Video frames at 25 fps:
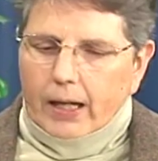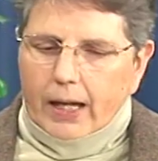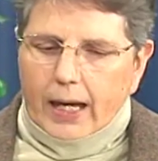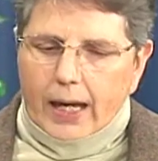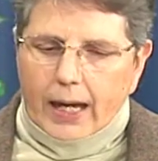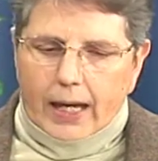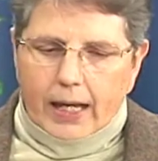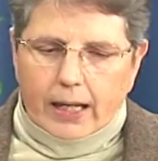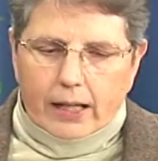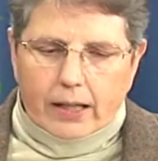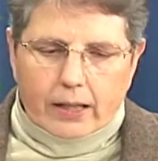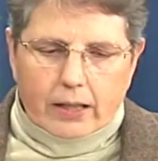
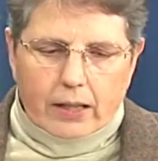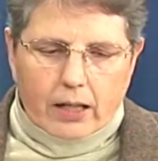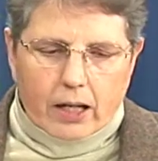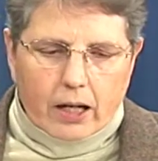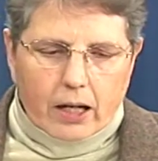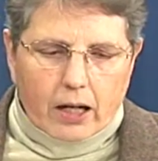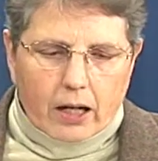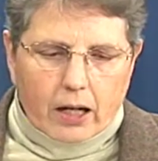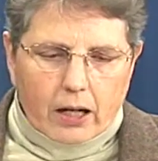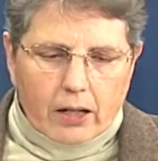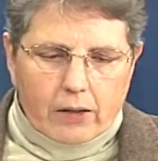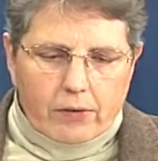And
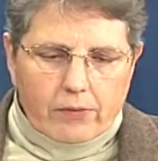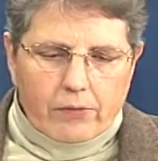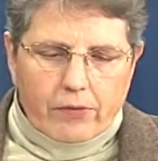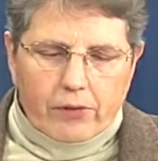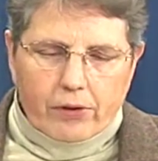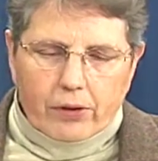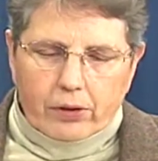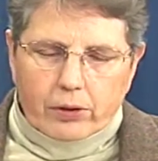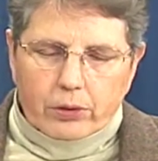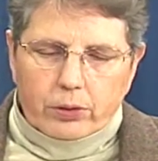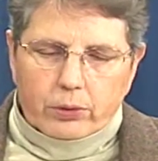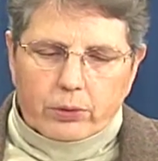of
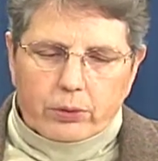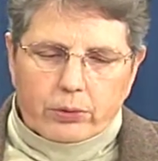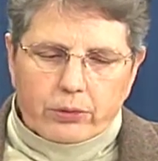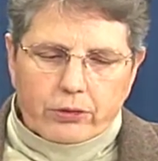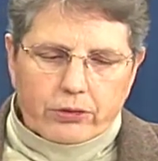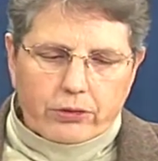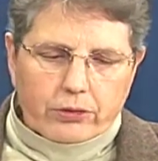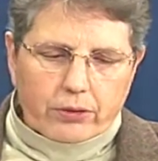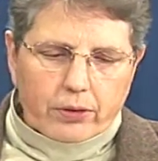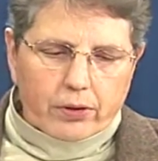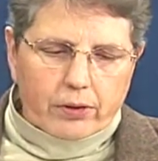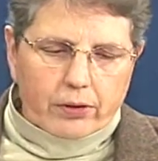
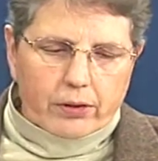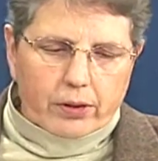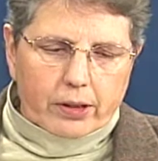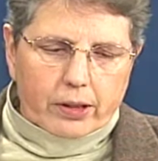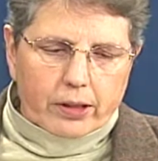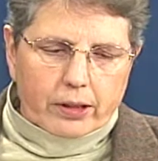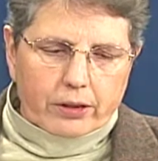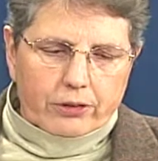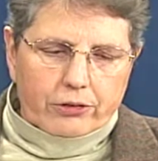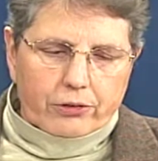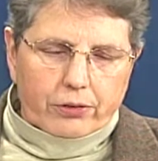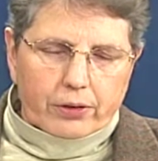those, the
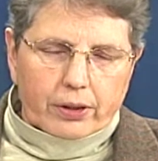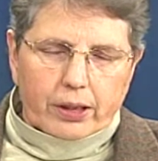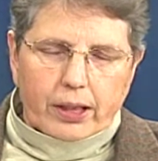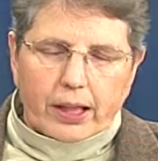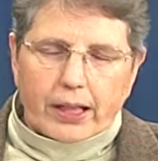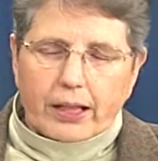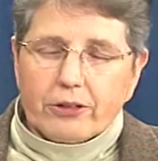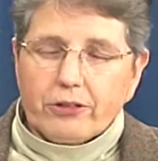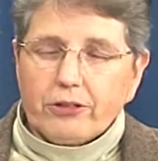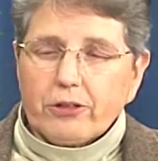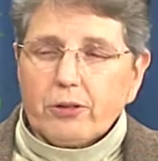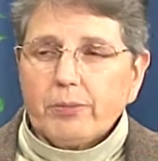district
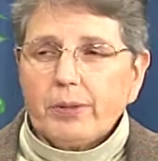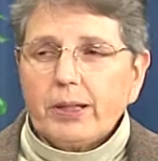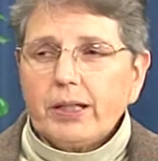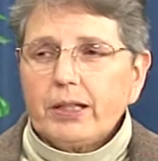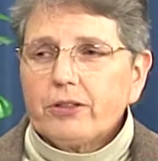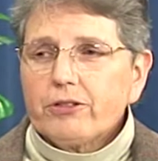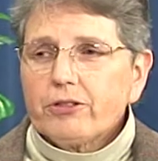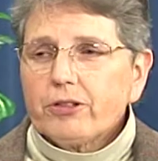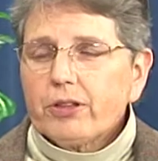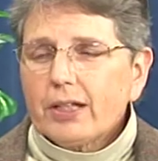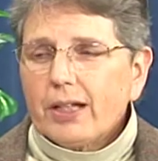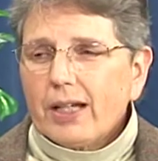
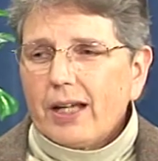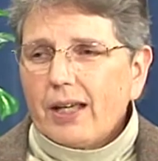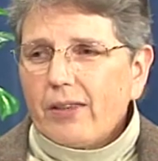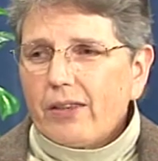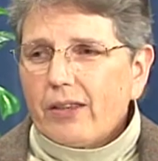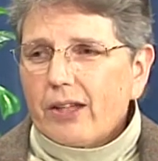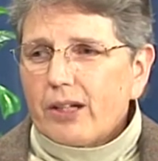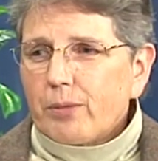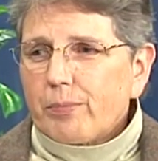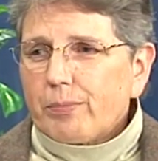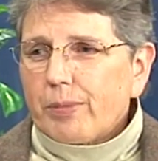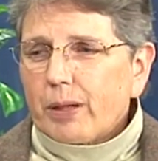estimates
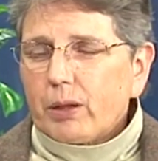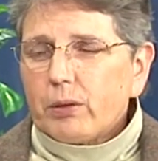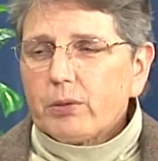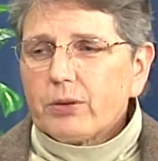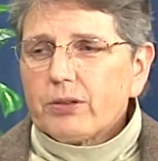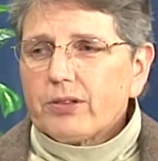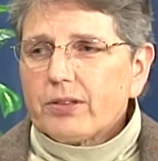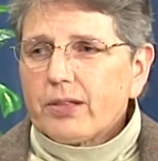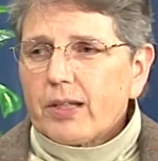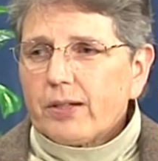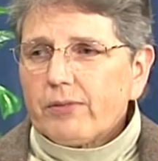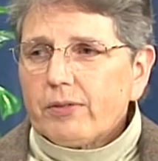that about
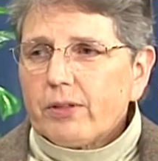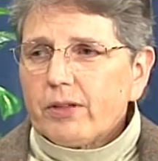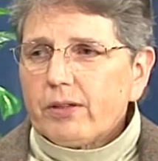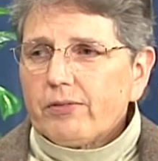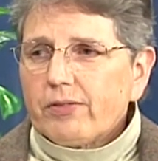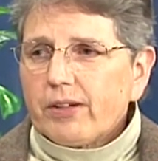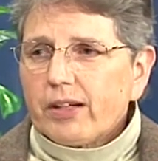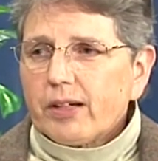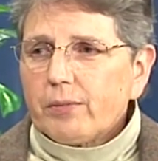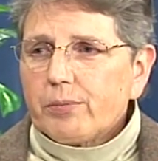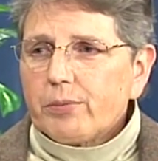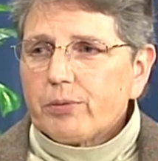
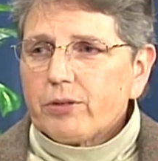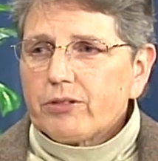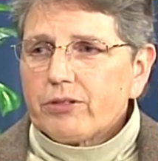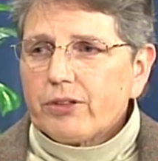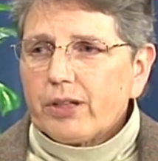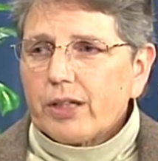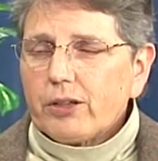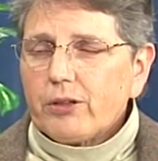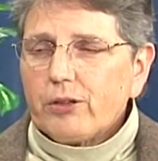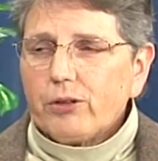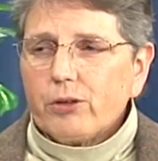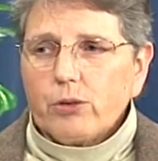
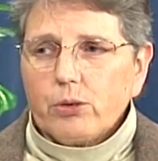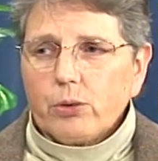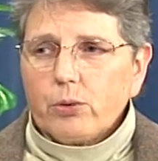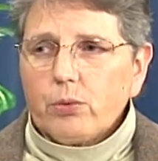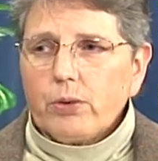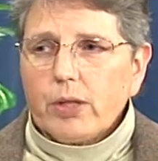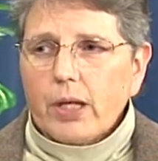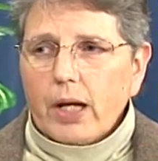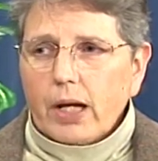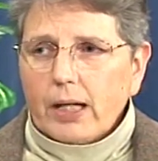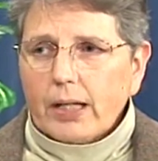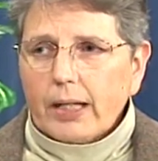75% do
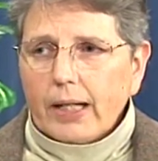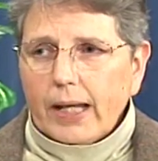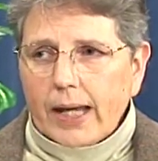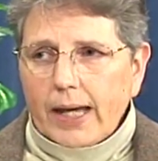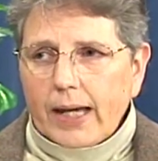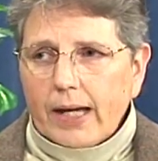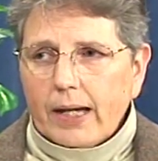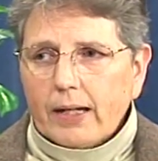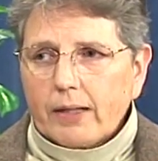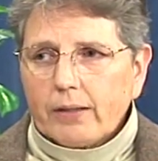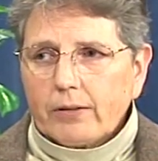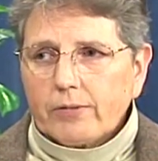not
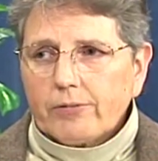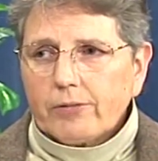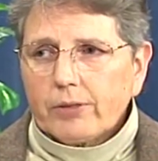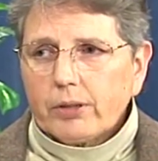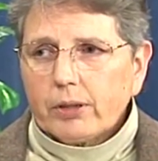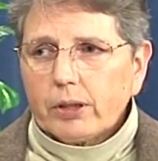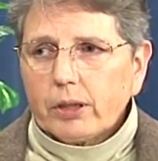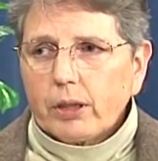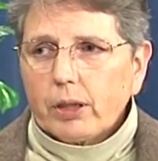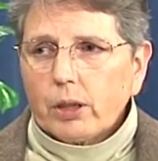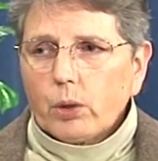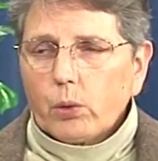have
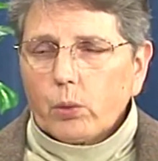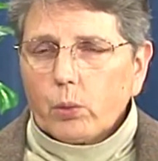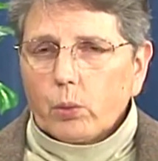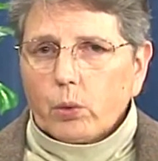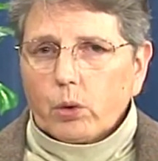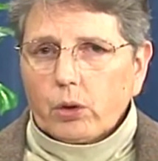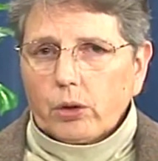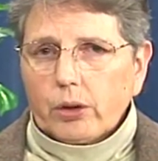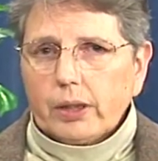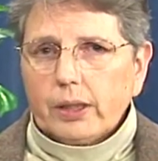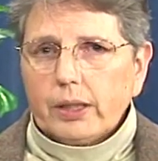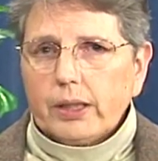
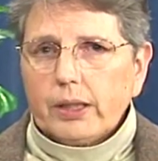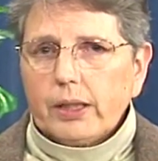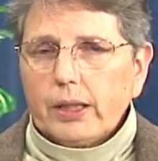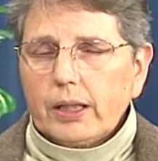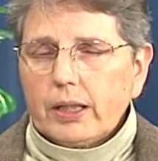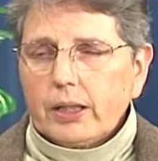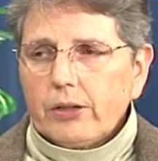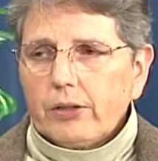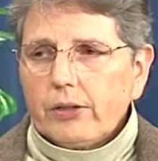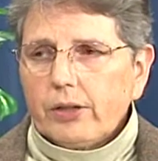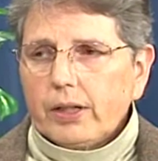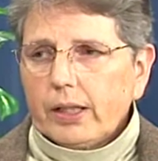working
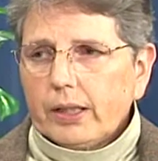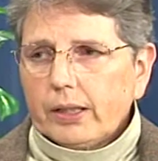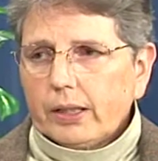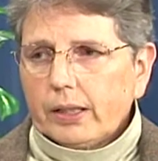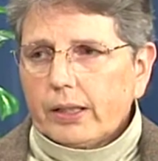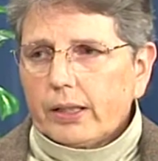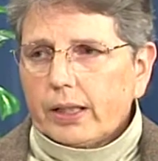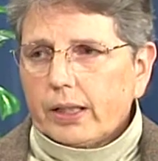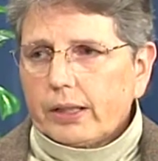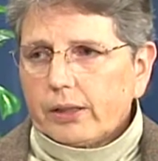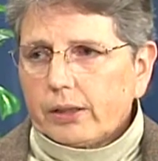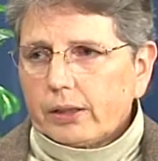
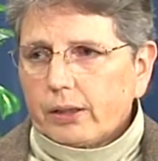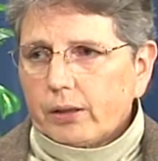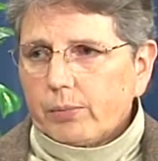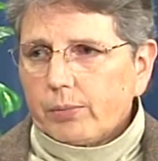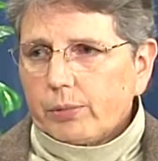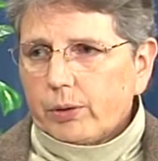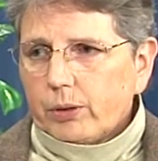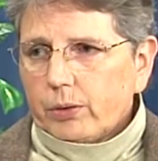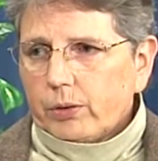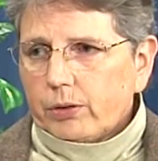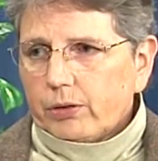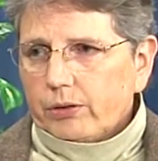internet-connected
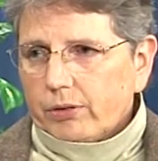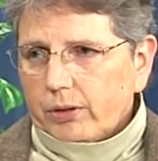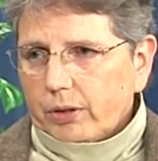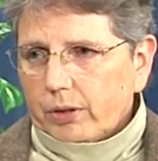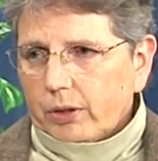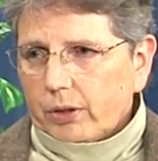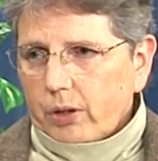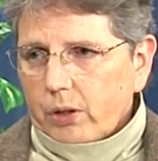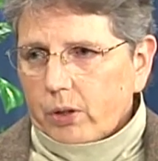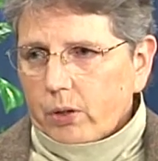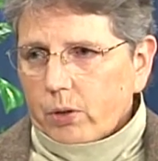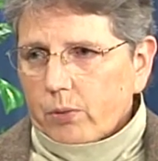computers in the
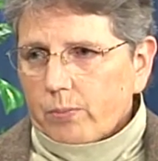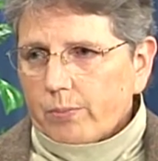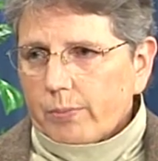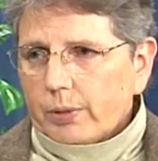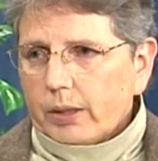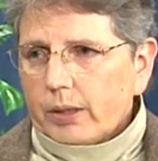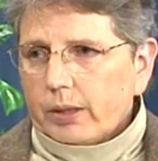home.